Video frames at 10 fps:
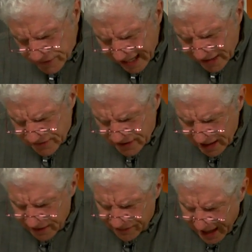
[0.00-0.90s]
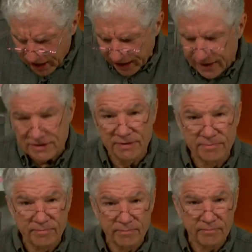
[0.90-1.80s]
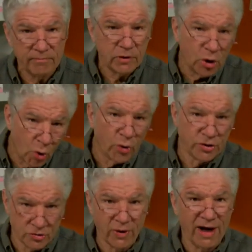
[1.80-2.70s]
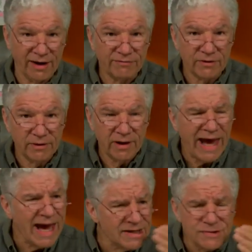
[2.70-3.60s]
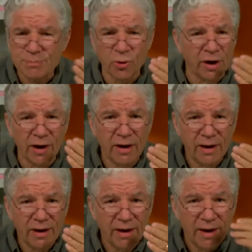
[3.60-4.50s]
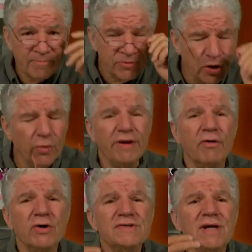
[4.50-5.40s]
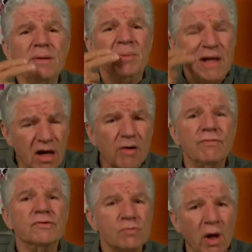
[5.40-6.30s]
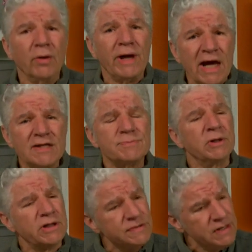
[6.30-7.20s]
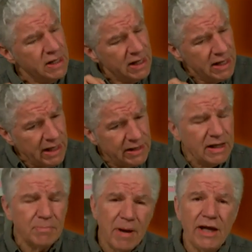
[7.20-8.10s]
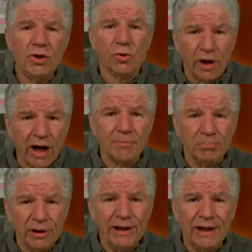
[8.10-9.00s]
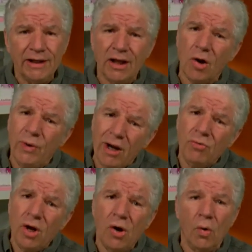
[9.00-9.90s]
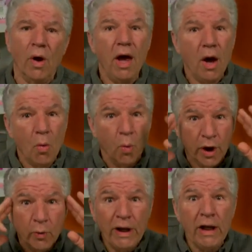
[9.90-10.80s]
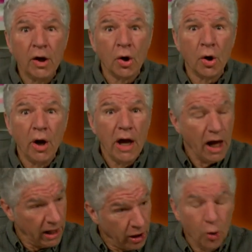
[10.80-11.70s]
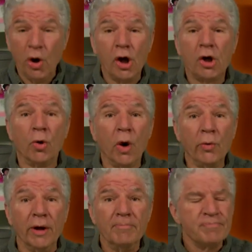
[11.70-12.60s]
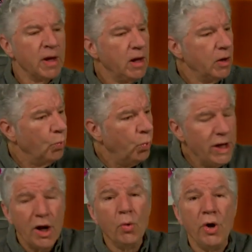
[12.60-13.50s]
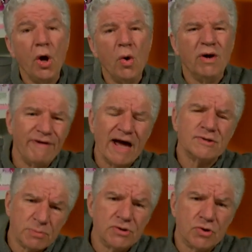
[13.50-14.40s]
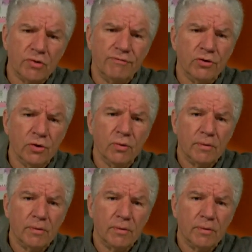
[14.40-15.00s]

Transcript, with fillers: acetate phthalate, corn derived. Aspirin. You know, they've always said be careful swallowing aspirin because it can make your gut bleed. You know, we don't know. What do we hear? Hello, Corona. We don't know if aspirin's good for you.